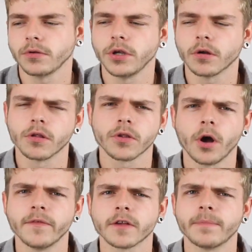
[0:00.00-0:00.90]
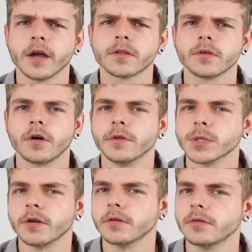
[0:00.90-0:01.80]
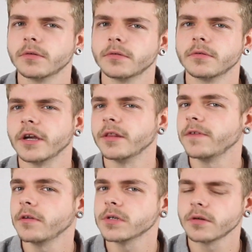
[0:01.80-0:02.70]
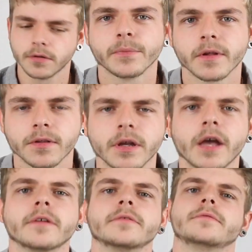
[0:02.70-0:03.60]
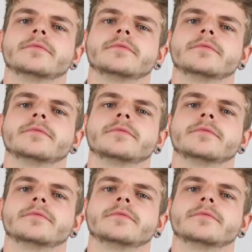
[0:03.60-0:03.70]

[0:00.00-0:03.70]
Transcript: you can sort of expect on the channel in the future. So yeah.